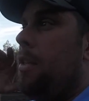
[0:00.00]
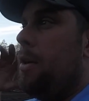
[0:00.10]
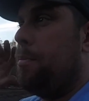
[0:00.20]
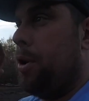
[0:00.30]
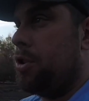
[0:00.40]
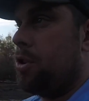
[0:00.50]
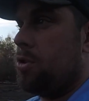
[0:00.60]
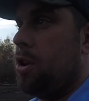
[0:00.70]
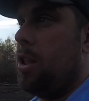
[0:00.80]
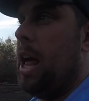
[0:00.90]
The
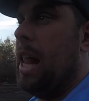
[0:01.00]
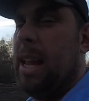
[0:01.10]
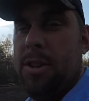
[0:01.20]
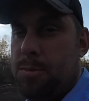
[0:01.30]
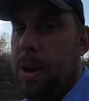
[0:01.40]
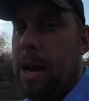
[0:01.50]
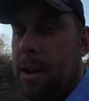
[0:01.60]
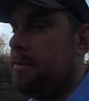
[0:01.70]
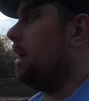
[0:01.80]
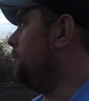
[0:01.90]
pushers are a lot less
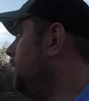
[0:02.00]
maintenance, I